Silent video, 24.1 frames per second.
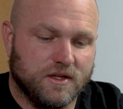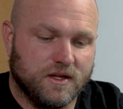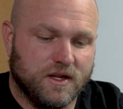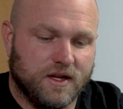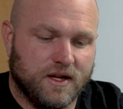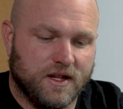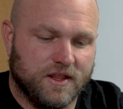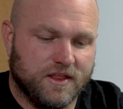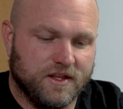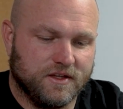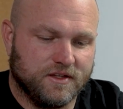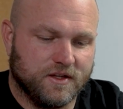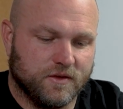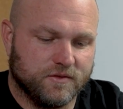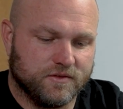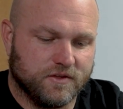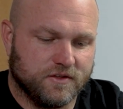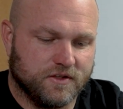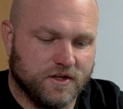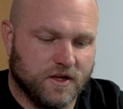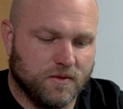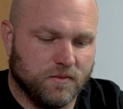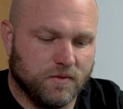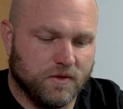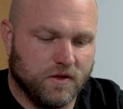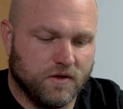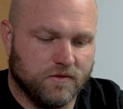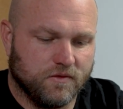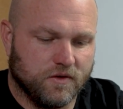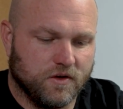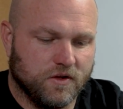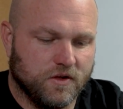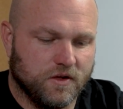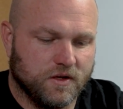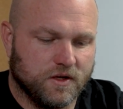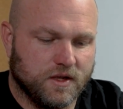and I think that was a double
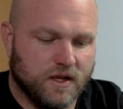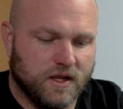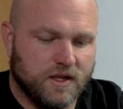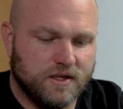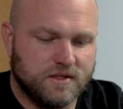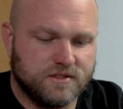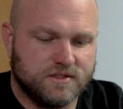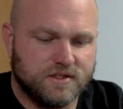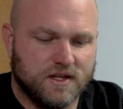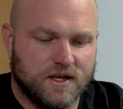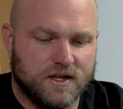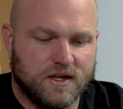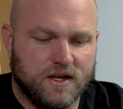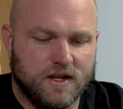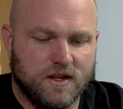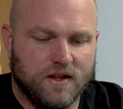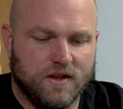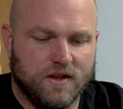overhook, is that